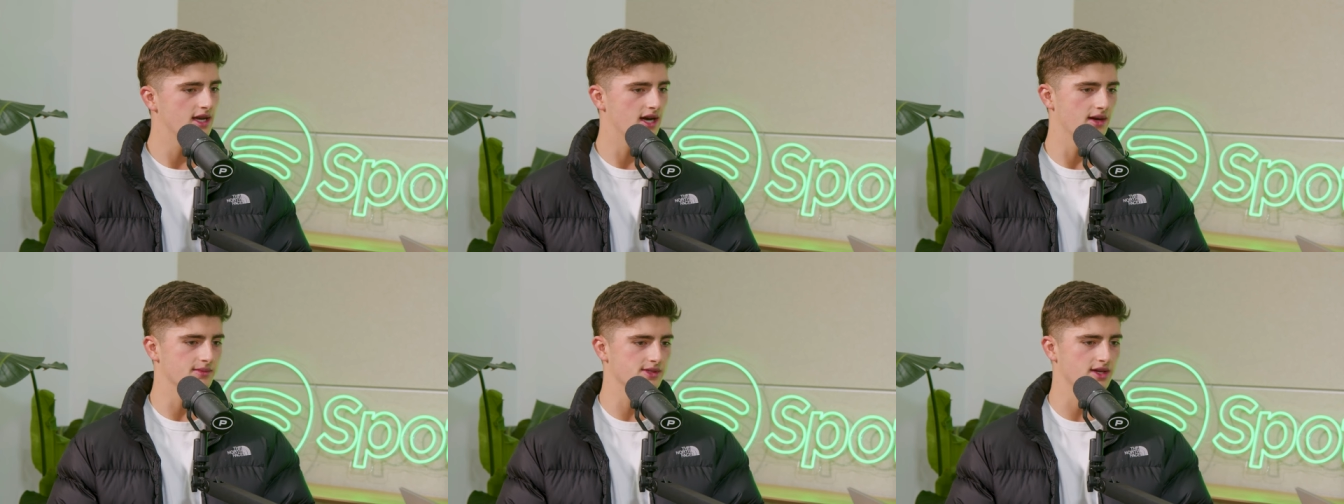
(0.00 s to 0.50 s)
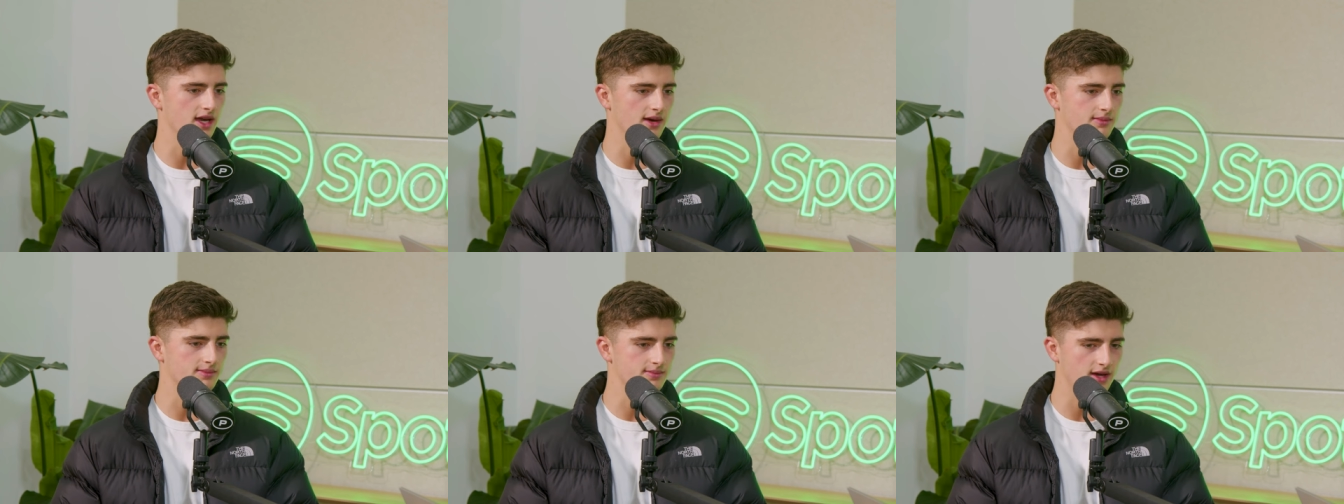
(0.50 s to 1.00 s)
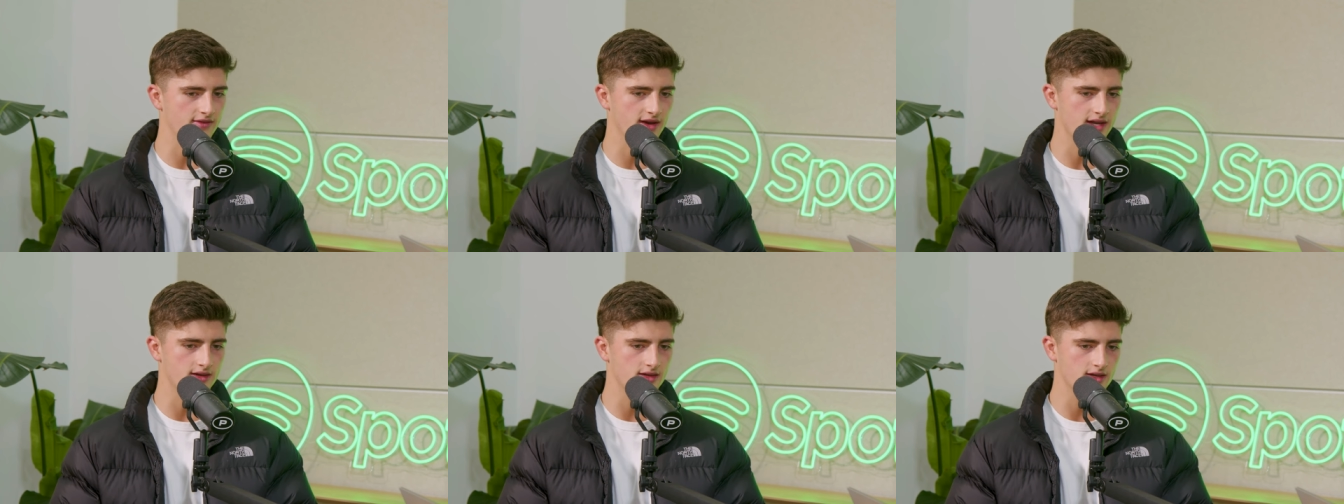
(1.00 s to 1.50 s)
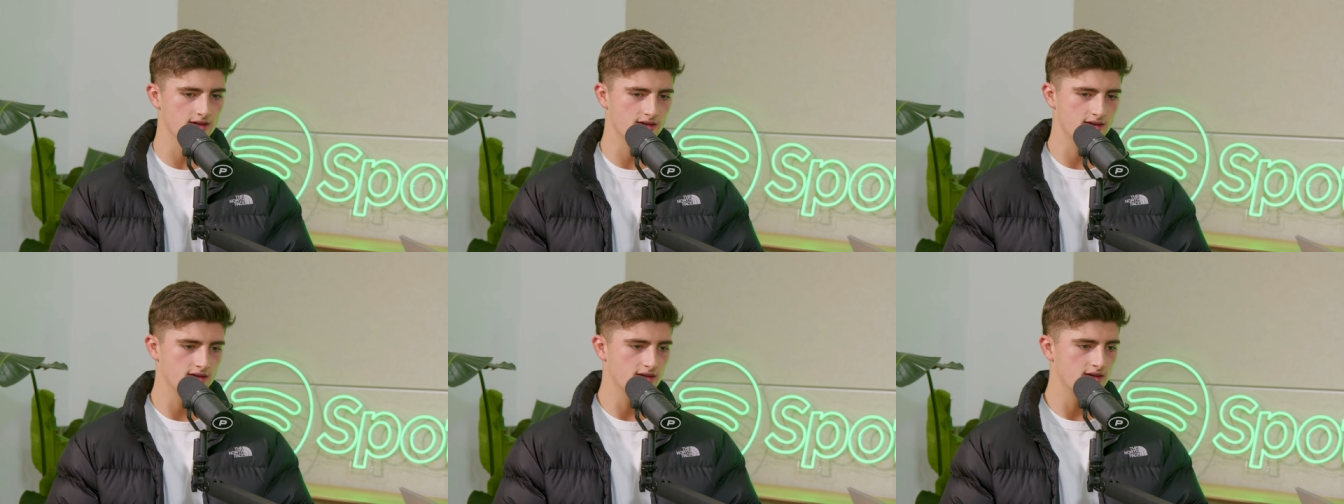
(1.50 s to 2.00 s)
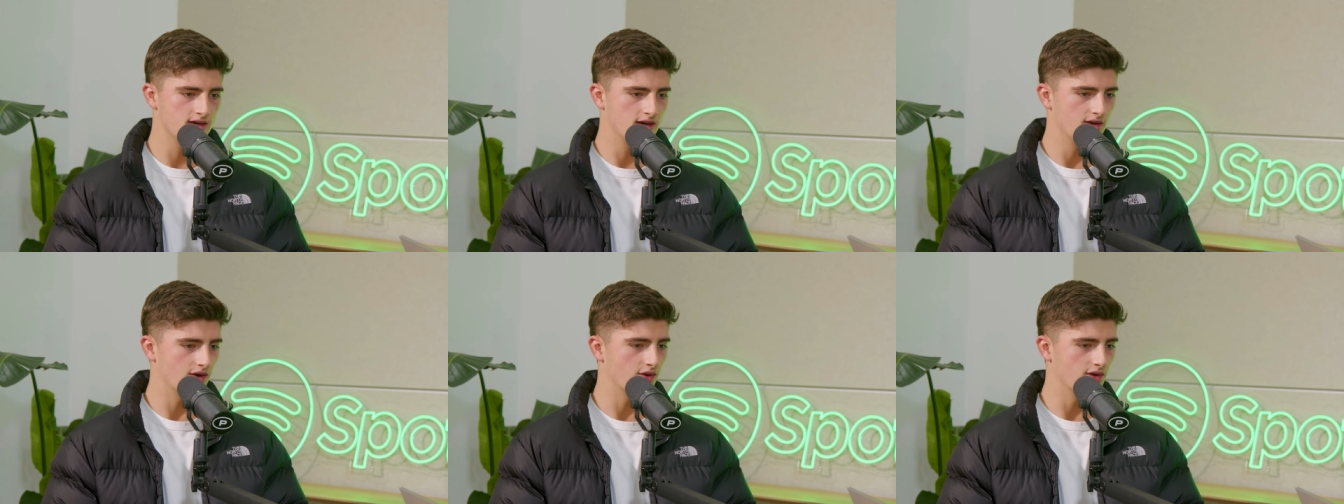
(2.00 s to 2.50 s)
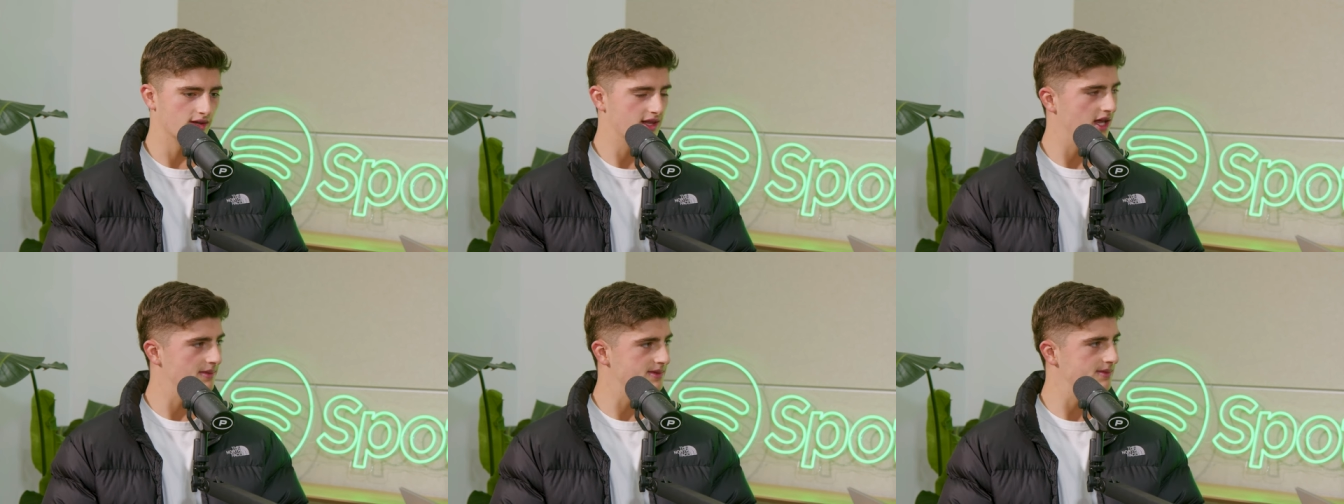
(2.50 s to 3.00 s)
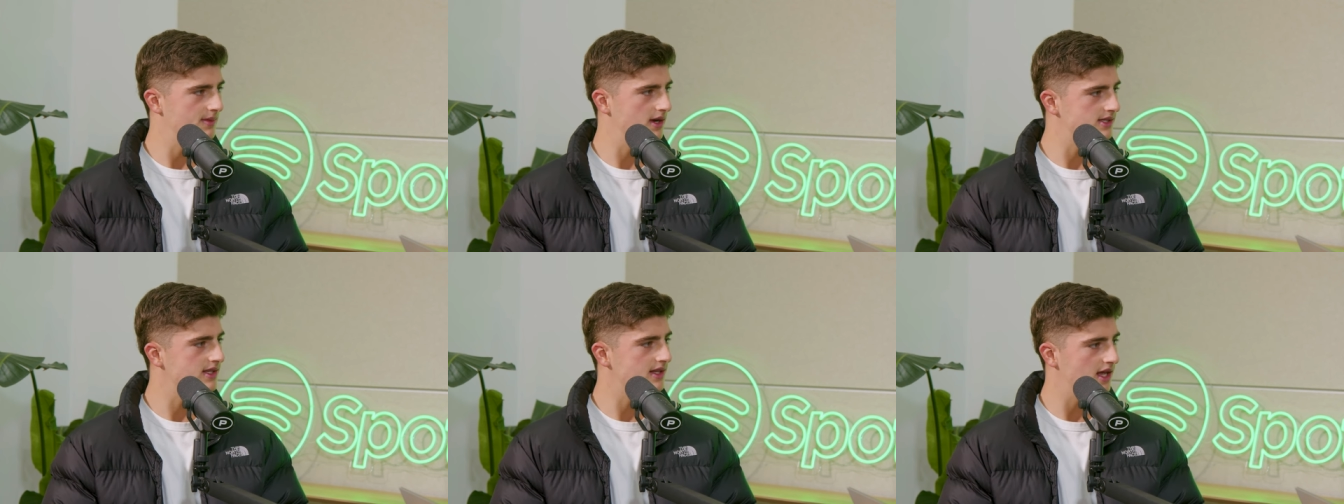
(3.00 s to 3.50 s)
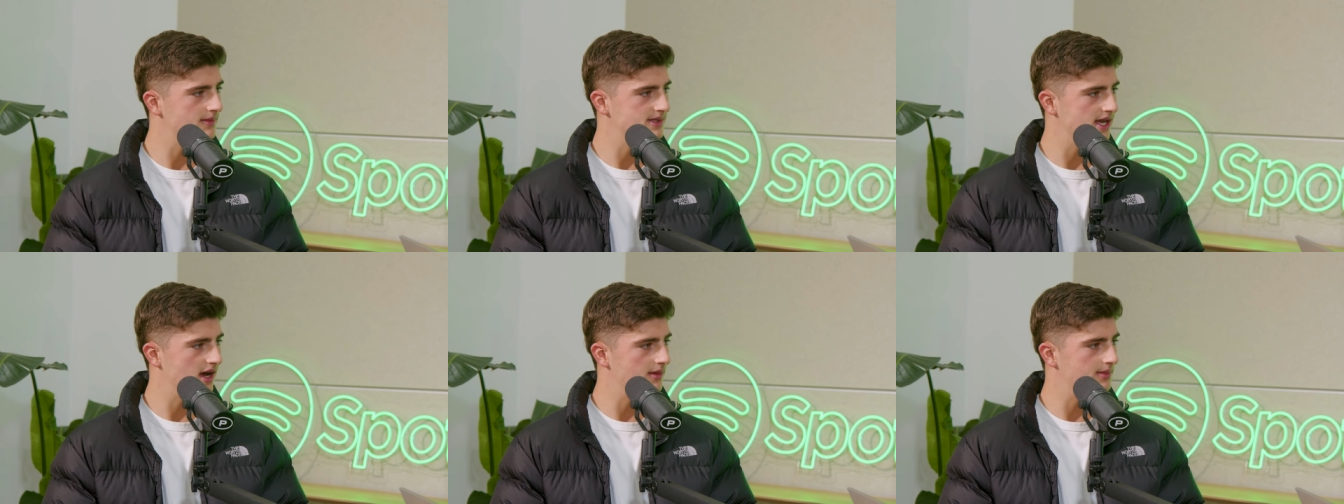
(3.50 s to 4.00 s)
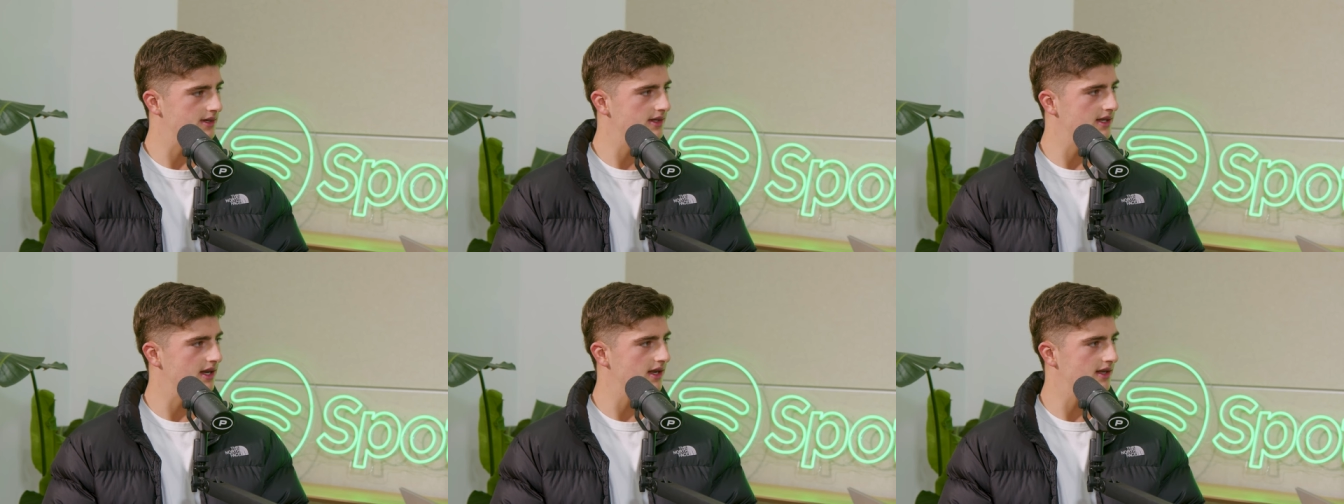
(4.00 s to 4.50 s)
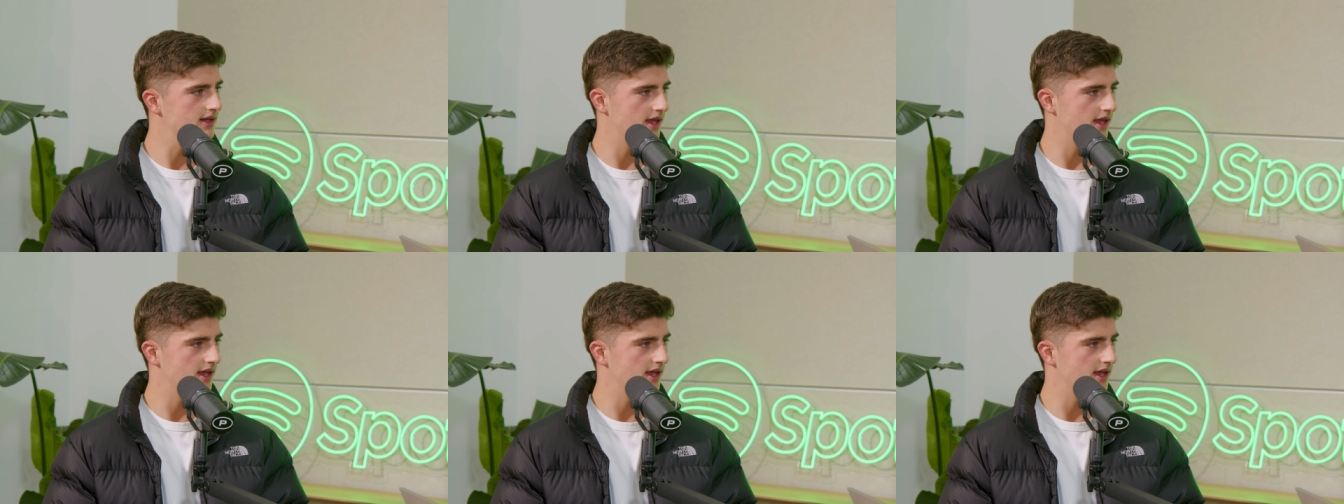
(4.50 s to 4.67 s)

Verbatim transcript: Um, so yeah, I'm, I've had not all the clubs, but most of the clubs now, but yeah,